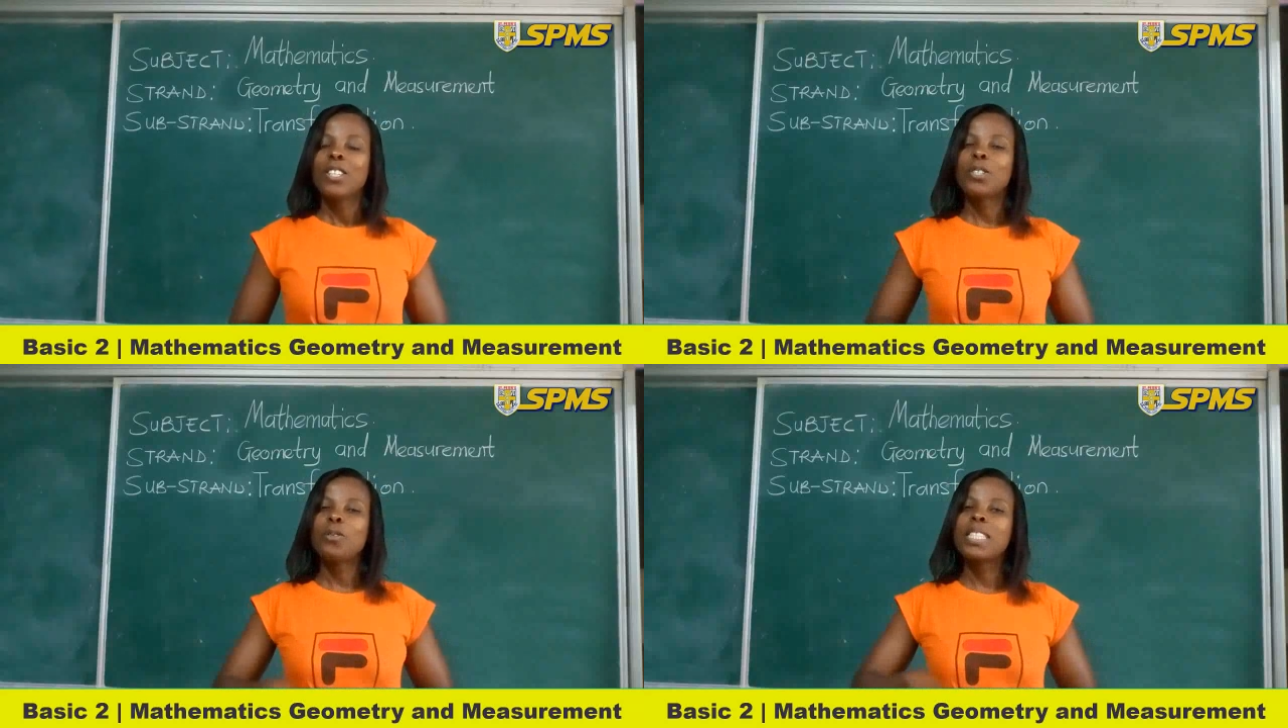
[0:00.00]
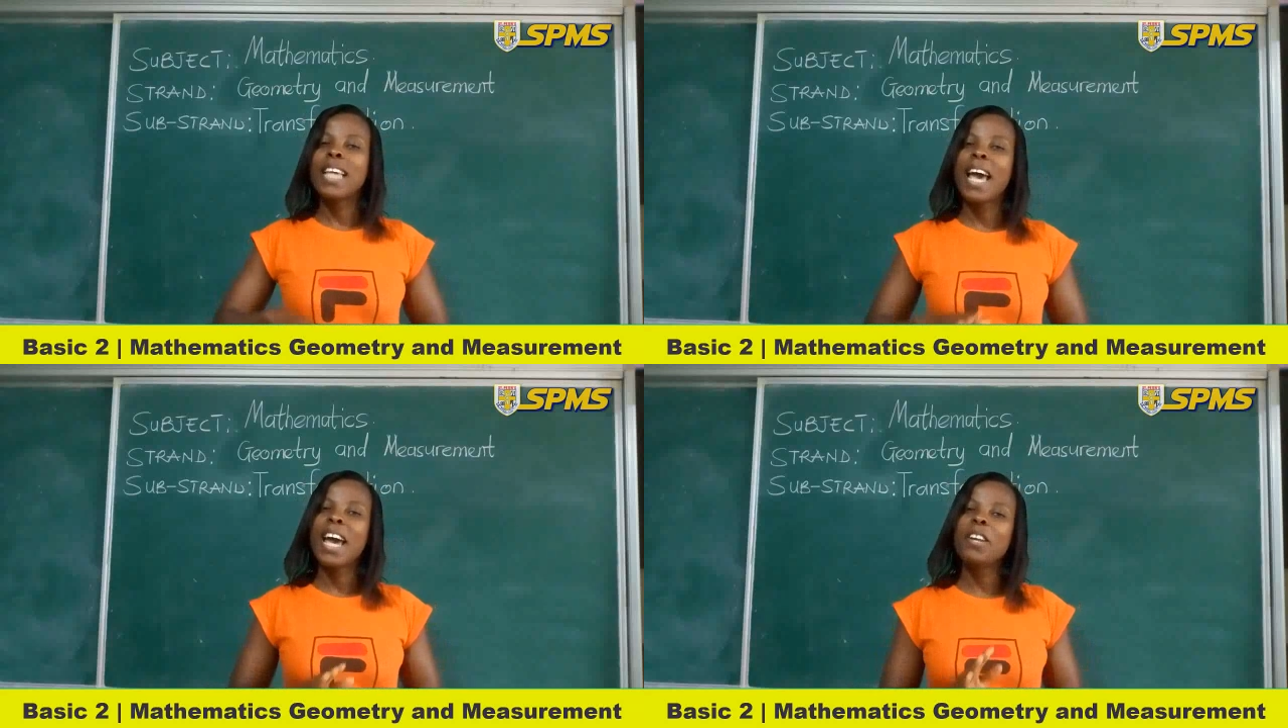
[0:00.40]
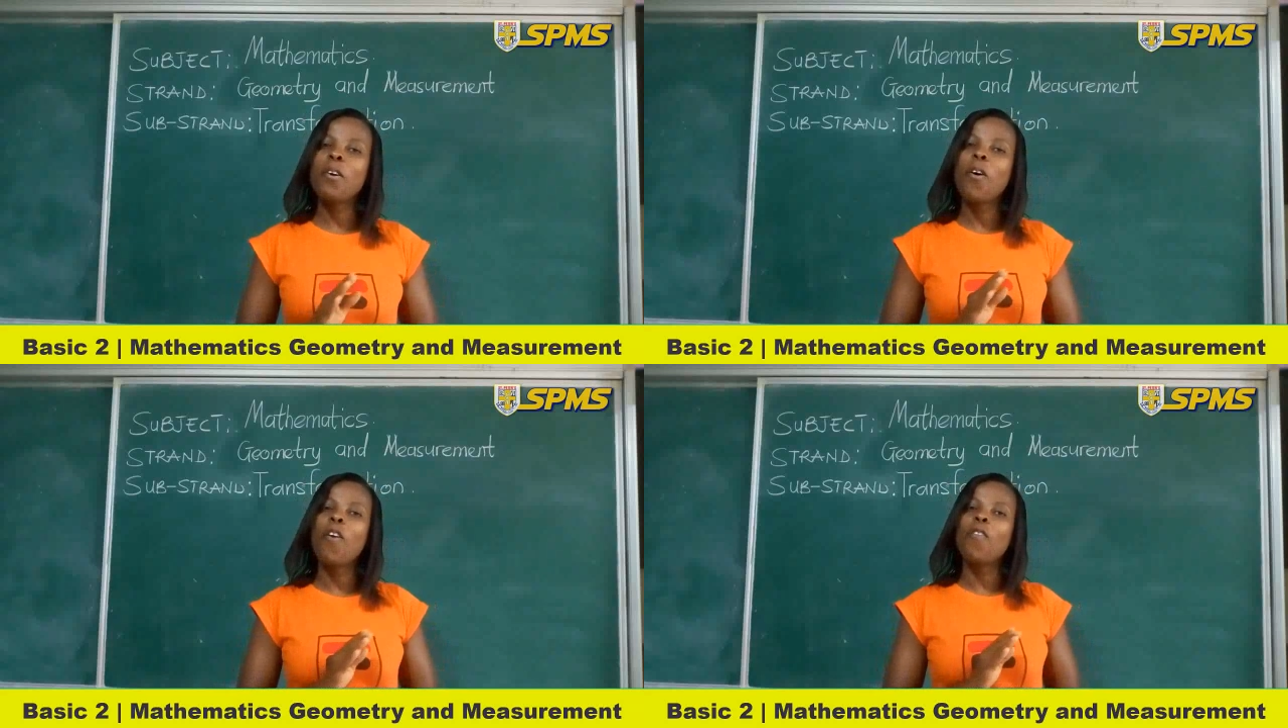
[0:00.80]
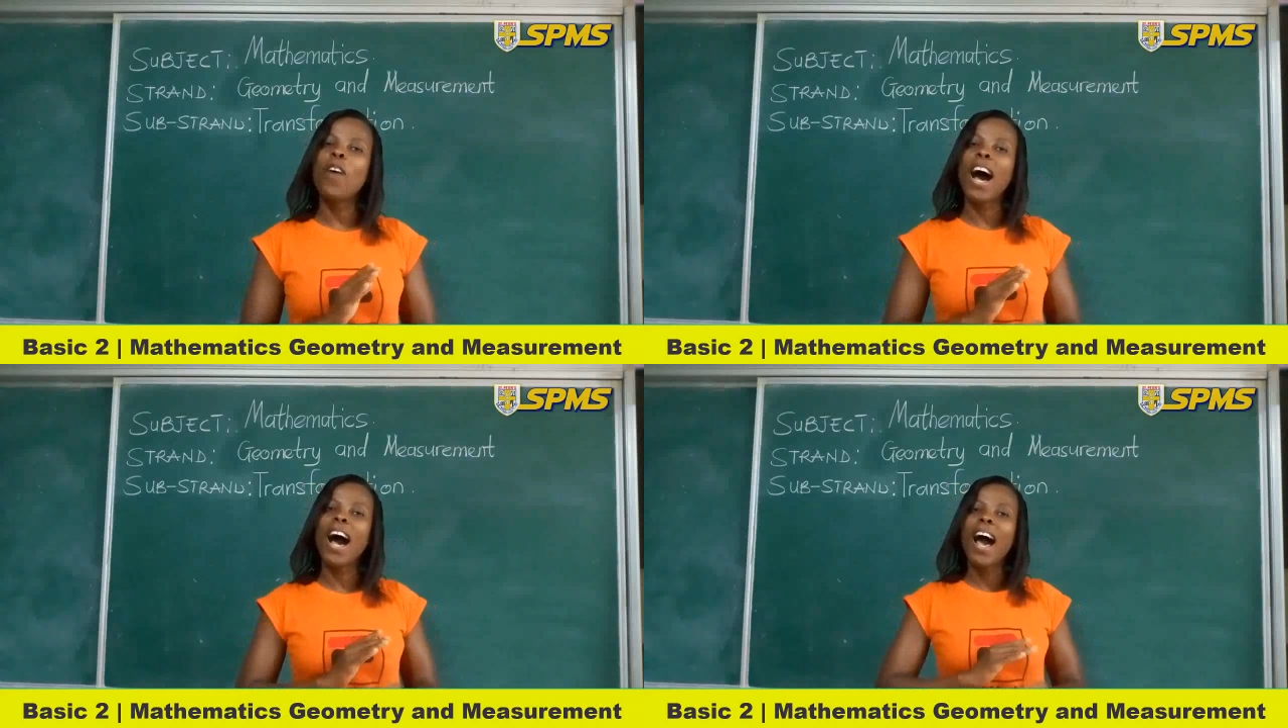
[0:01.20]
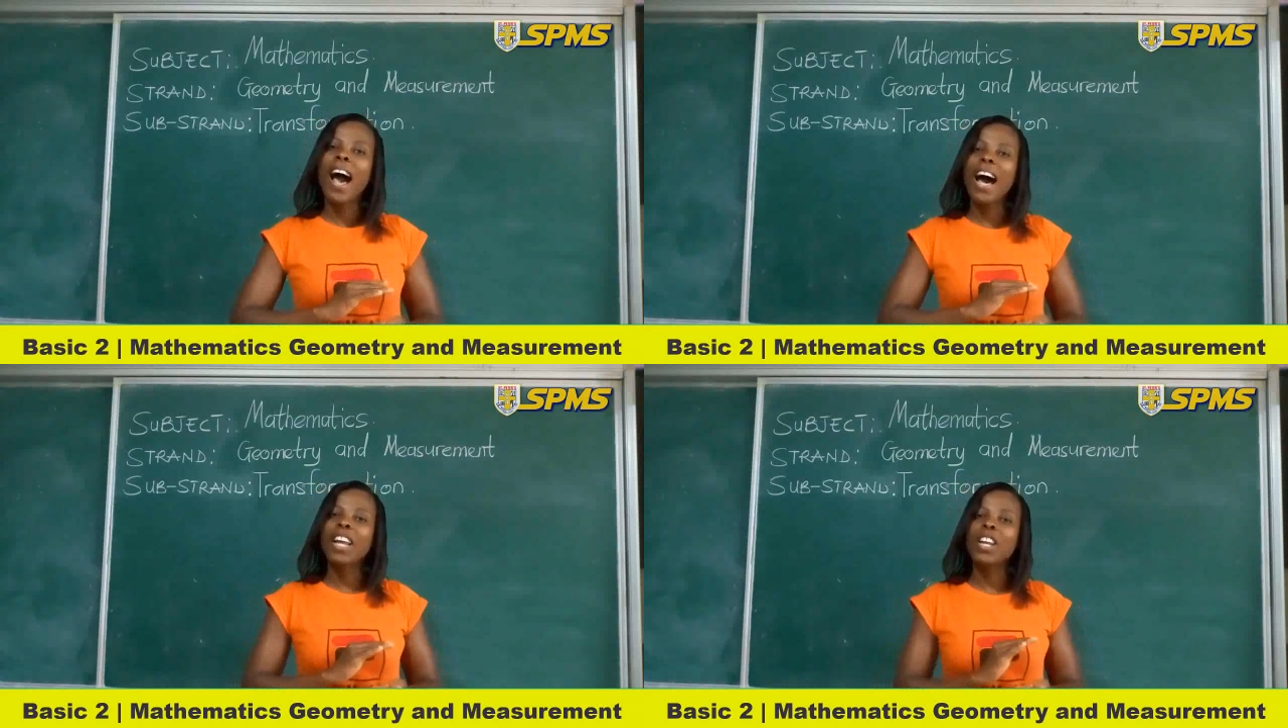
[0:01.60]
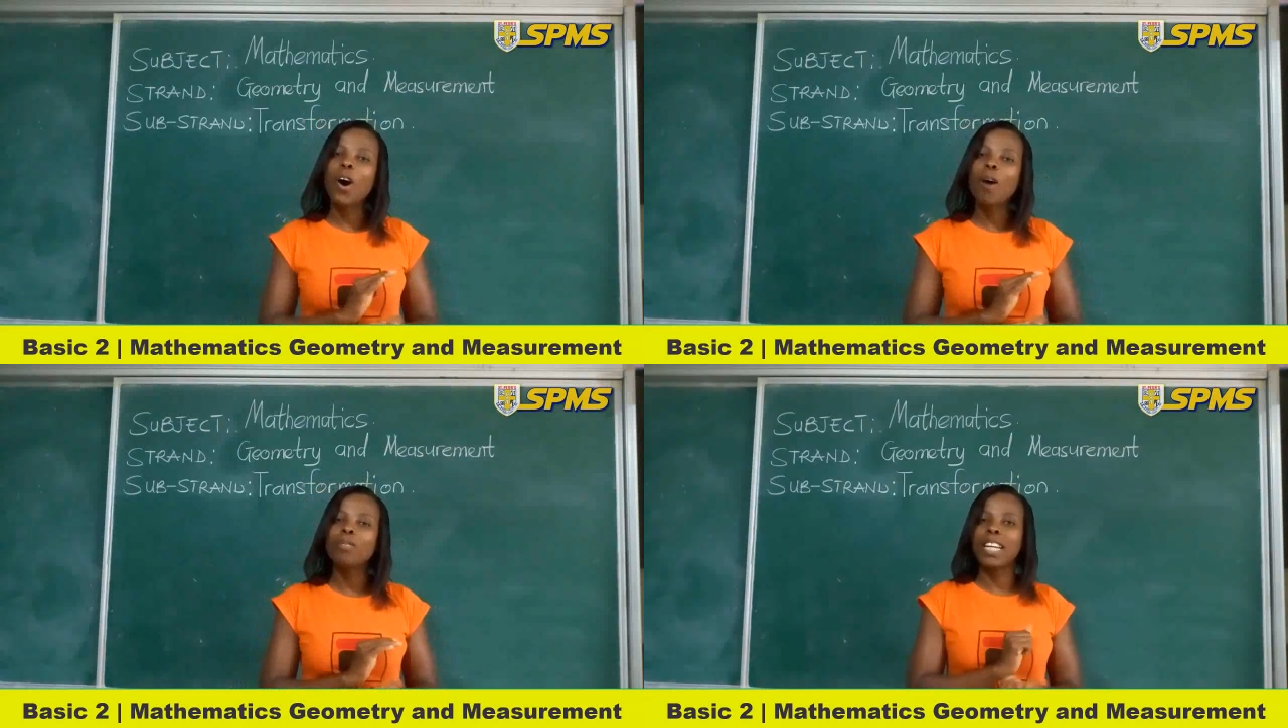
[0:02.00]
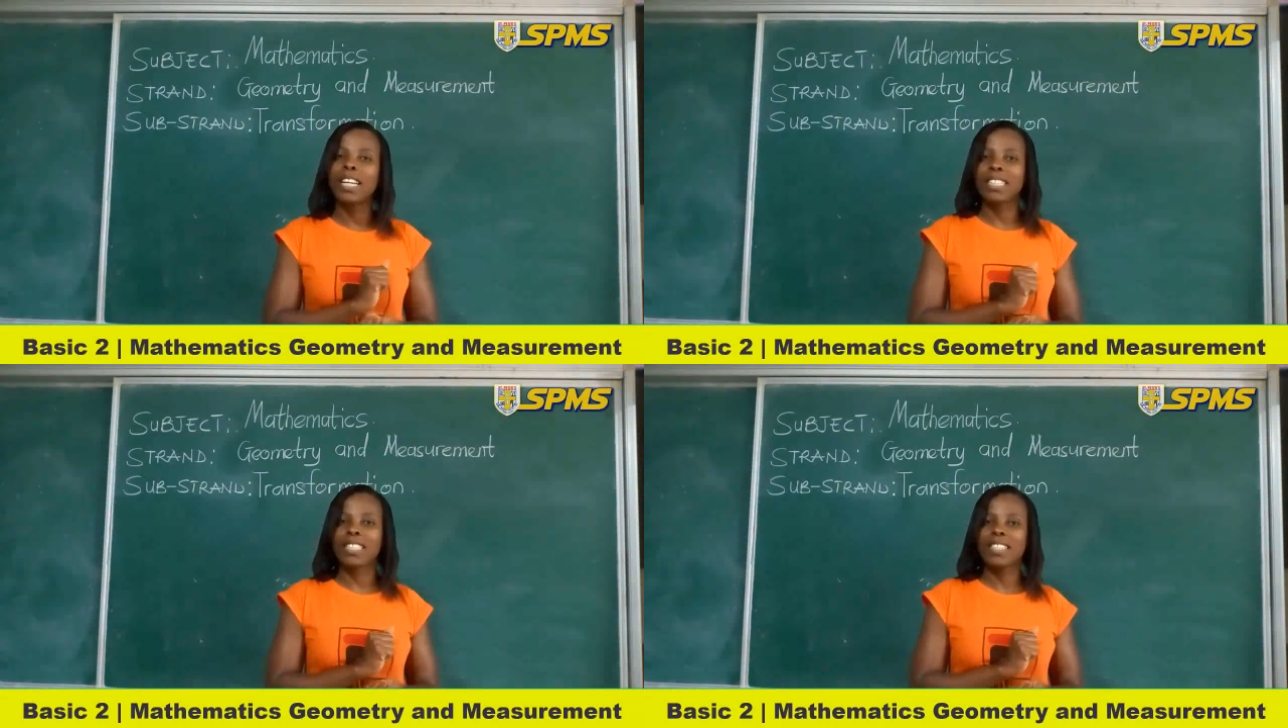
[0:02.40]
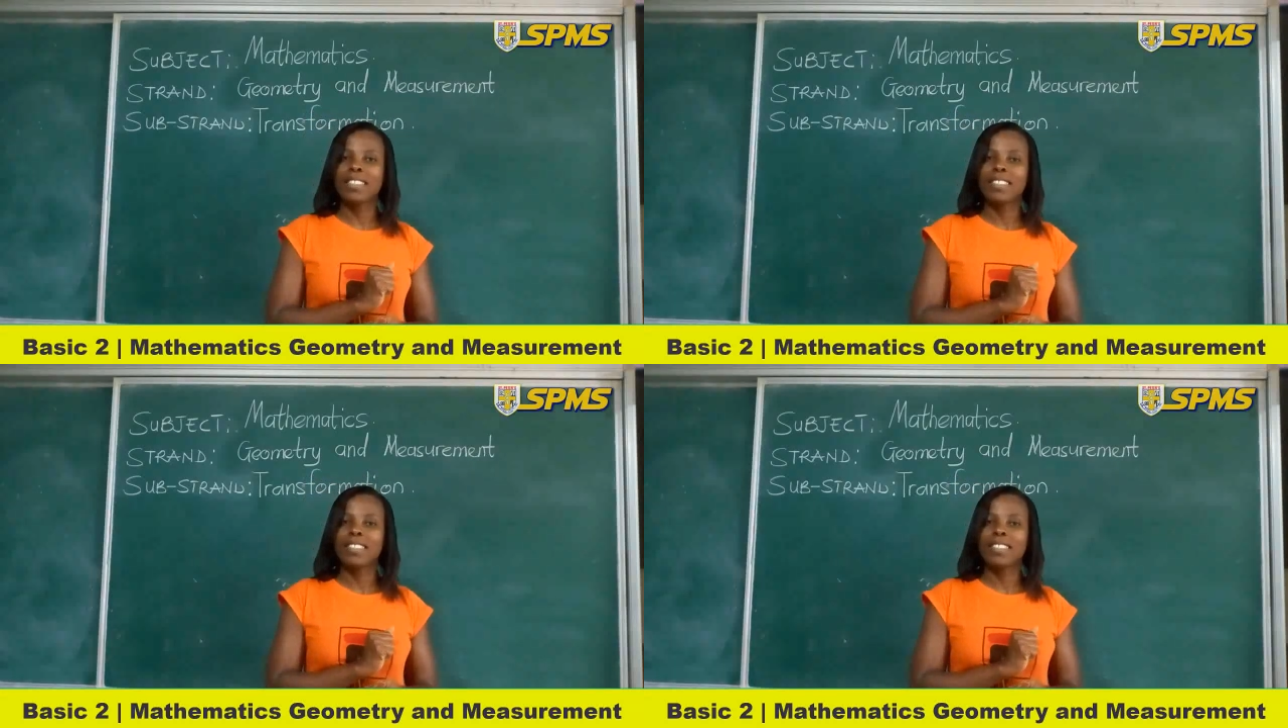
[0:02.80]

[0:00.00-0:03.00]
To turn over an object.